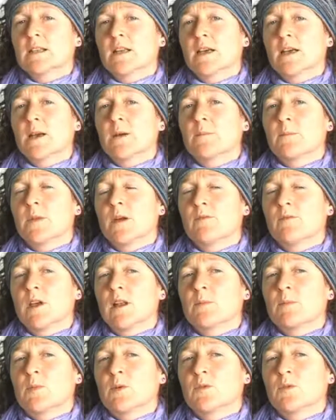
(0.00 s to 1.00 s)

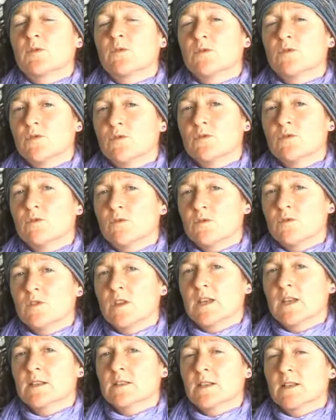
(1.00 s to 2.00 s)
available through
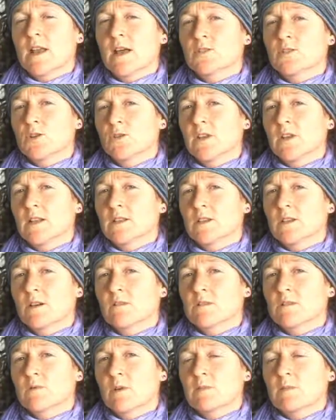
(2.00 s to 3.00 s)
the internet on the
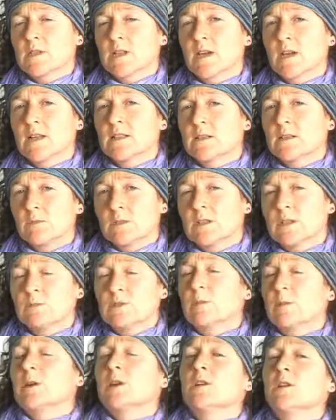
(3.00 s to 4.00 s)
Undercurrents website,
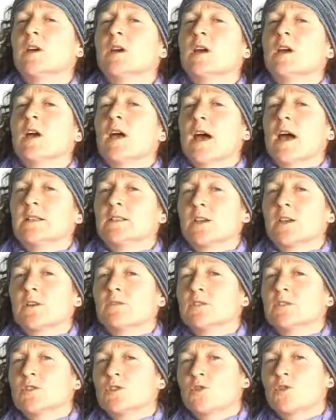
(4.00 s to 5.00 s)

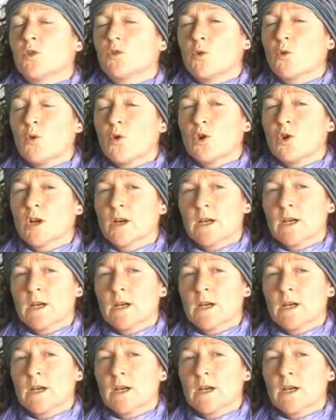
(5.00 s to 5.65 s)
www.undercurrents.org.